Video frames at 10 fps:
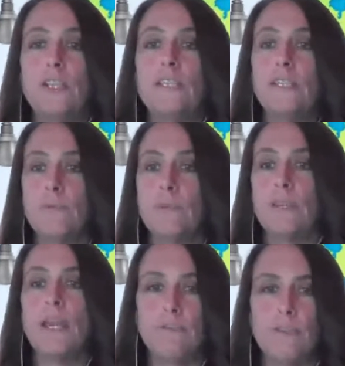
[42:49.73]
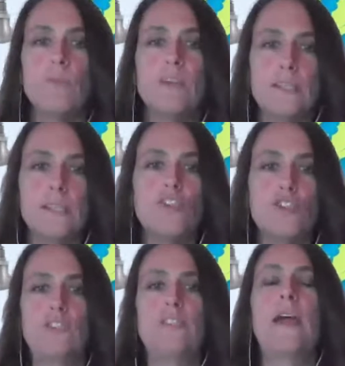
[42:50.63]
It deals with kind of the
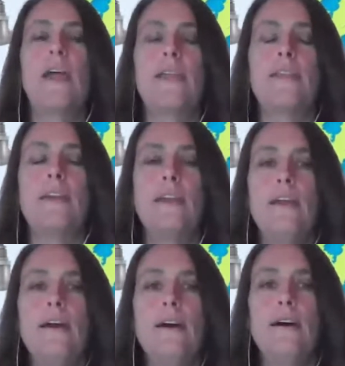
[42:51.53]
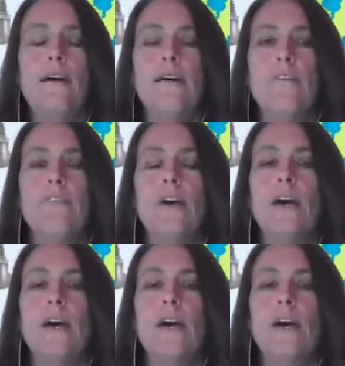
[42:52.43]
residential side of